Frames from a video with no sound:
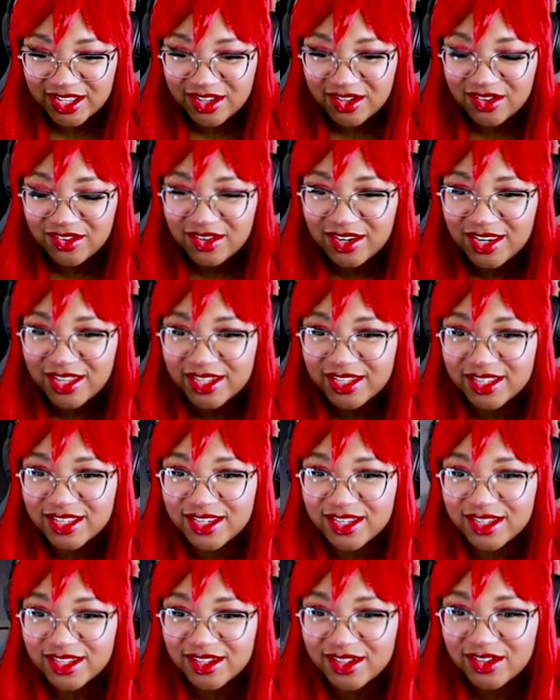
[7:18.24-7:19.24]
I don't like
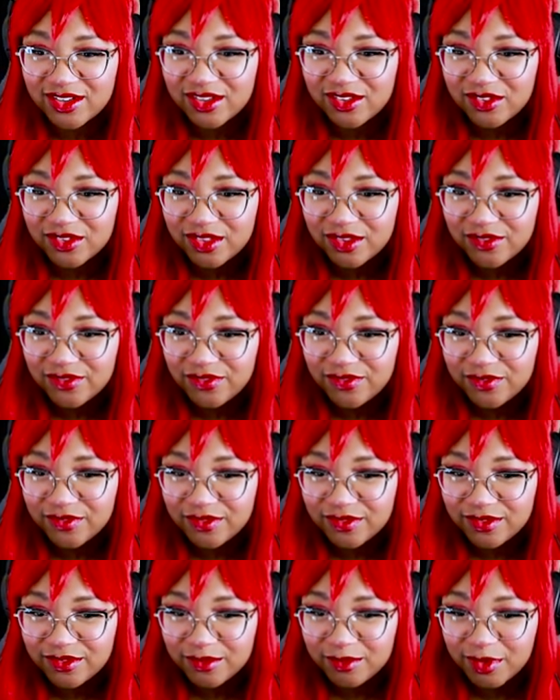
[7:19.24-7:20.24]
that. What the
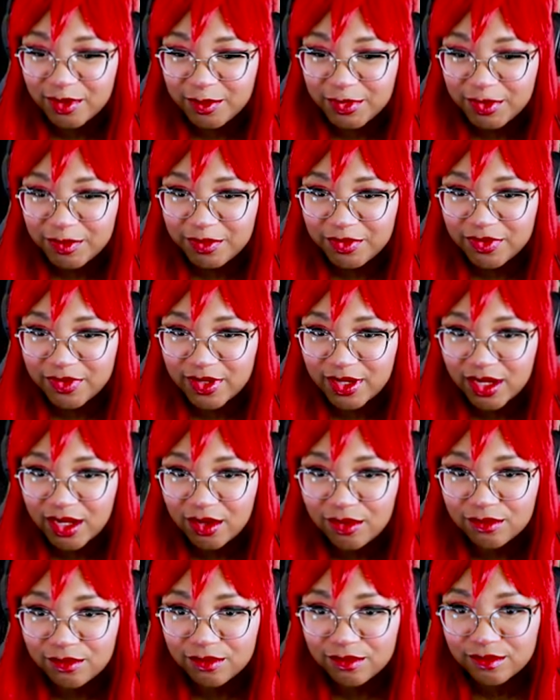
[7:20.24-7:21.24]
where am I supposed to
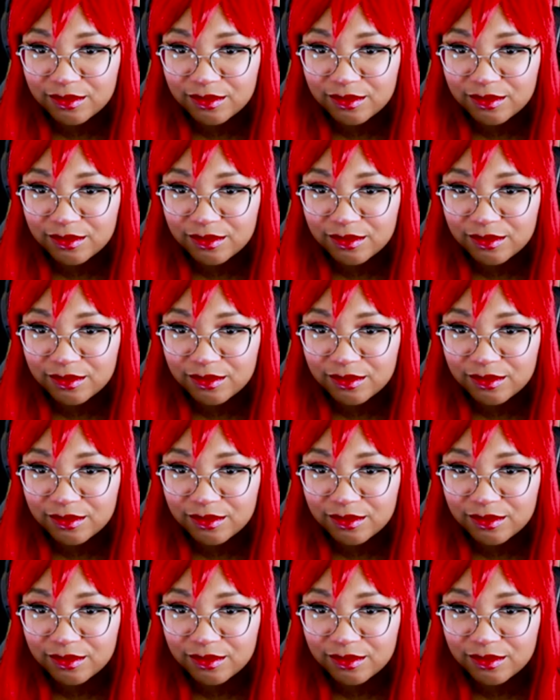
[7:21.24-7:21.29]
go?